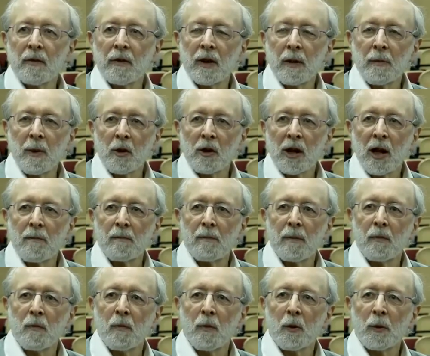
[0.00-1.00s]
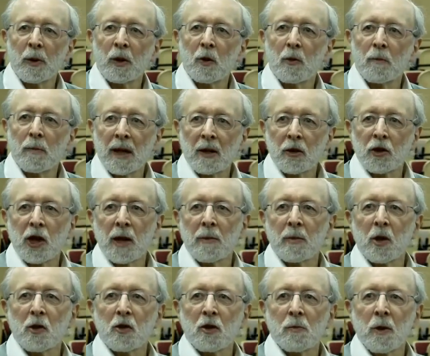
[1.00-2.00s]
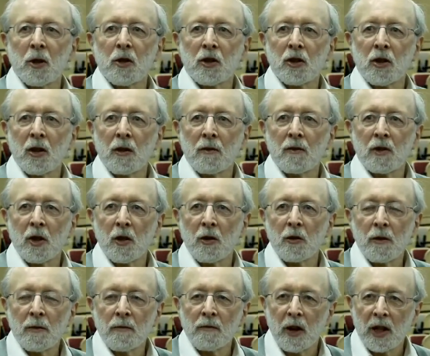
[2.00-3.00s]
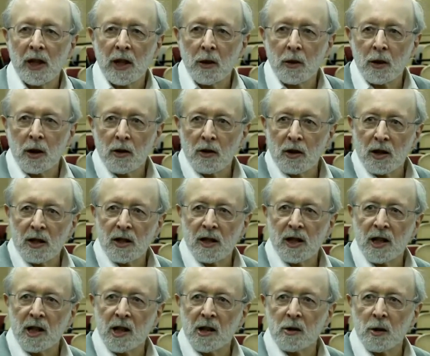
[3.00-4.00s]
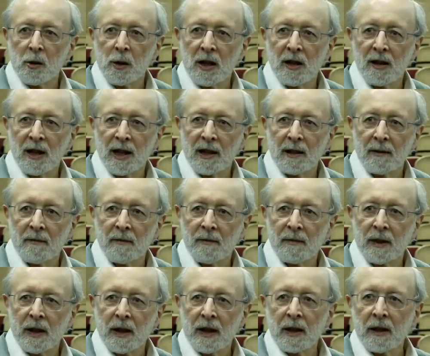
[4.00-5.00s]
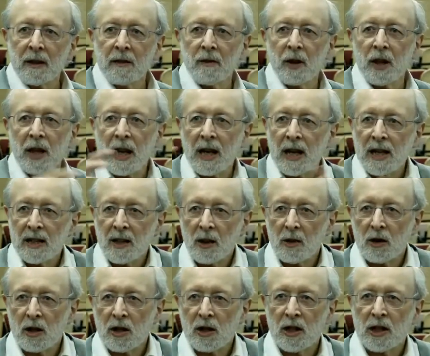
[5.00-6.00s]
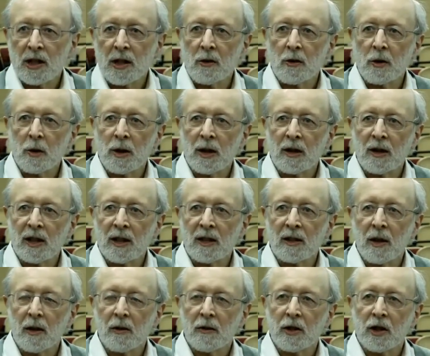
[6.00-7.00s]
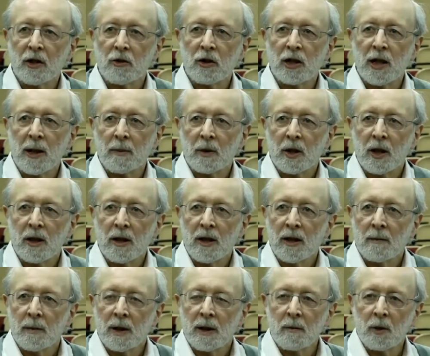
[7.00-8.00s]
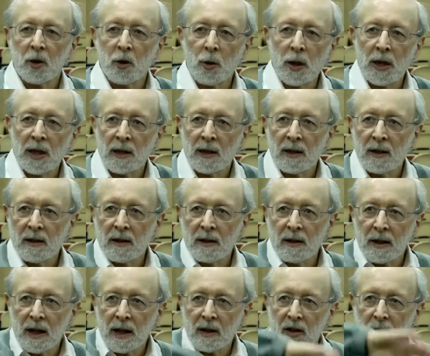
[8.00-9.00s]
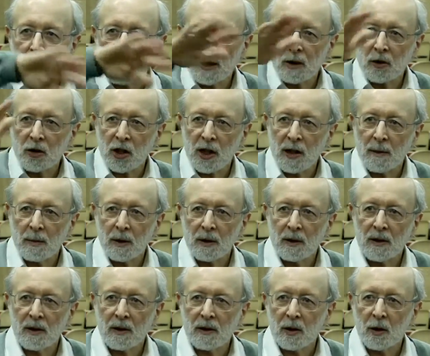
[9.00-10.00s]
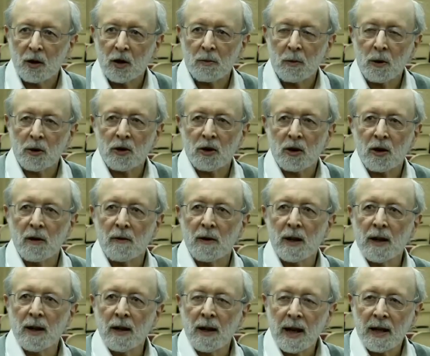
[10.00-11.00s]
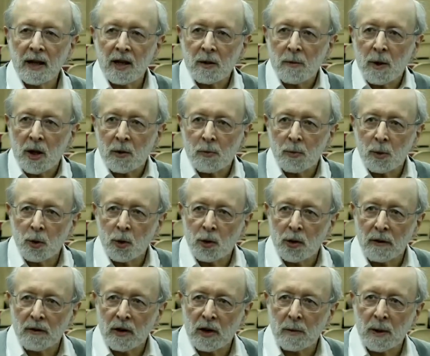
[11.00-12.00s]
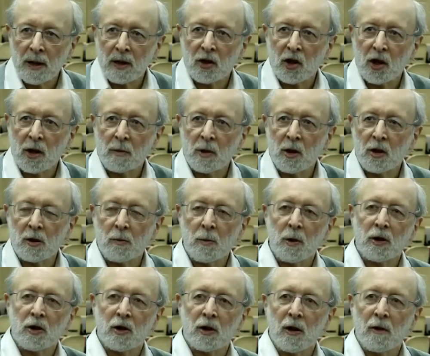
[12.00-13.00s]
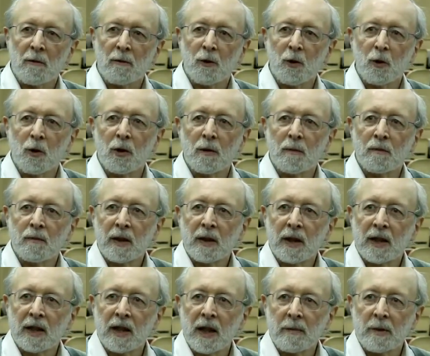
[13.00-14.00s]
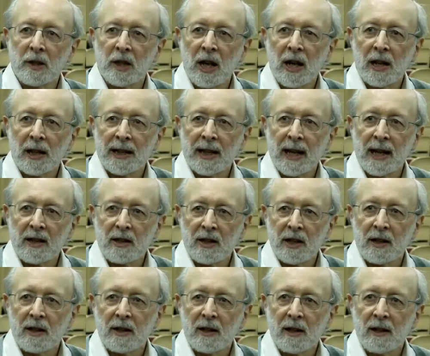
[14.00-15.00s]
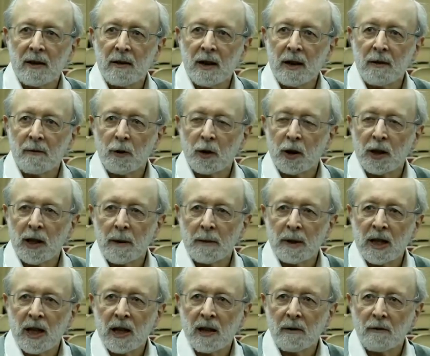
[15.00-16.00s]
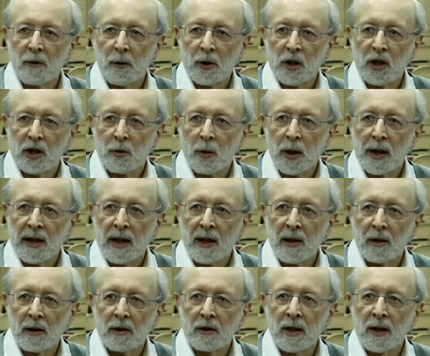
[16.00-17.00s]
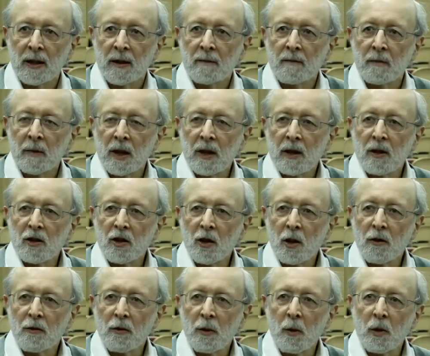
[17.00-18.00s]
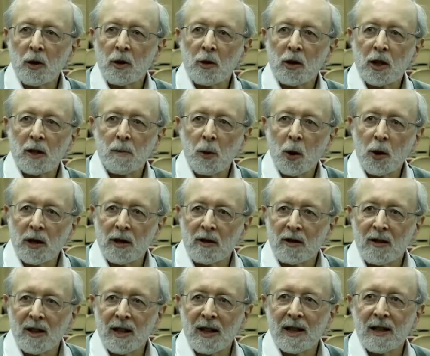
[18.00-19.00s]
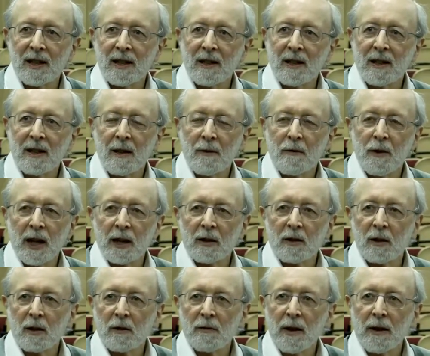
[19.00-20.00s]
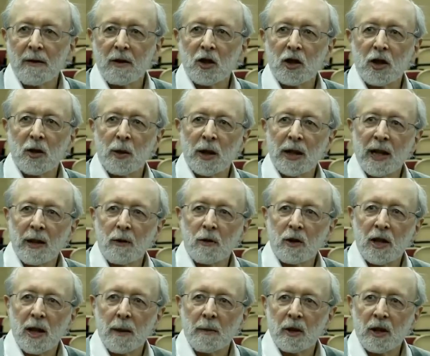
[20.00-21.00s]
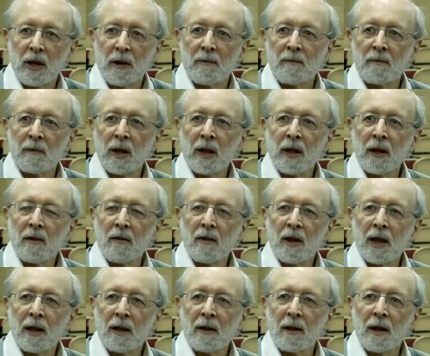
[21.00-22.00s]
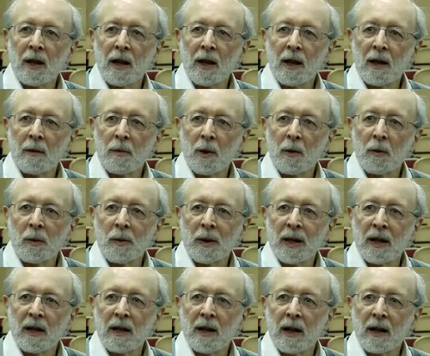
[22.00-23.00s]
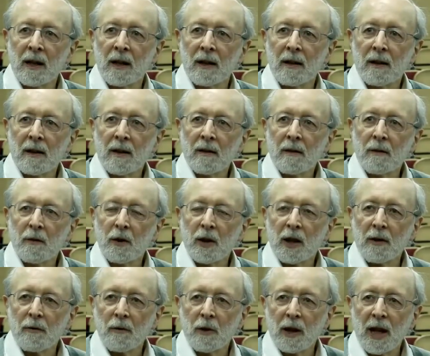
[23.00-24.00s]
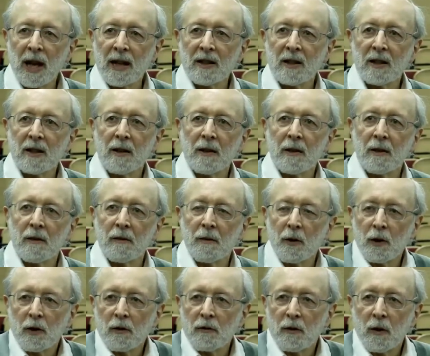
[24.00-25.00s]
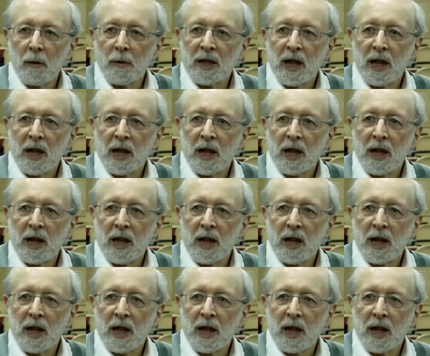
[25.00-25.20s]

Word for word: they both have what we call bell-shaped dose-response curves. So very low doses, they don't do anything. Very high doses, they don't do anything on this receptor. But in between, you get this bell-shaped dose-response curve, and it's much broader as bell-shaped dose-response curve for cannabidiolic acid and for cannabidiol, which is quite narrow. So if we want to exploit the effect on the 5-HT1A receptor, then probably for a